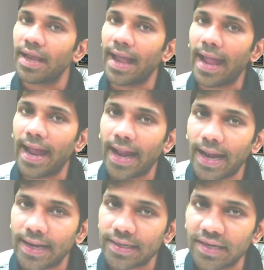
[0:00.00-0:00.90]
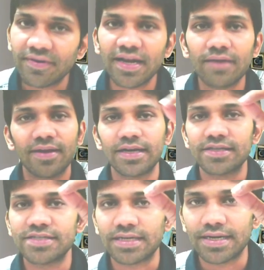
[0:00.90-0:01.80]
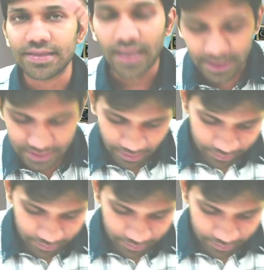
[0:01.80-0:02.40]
and dividend when it is declared in the AGM.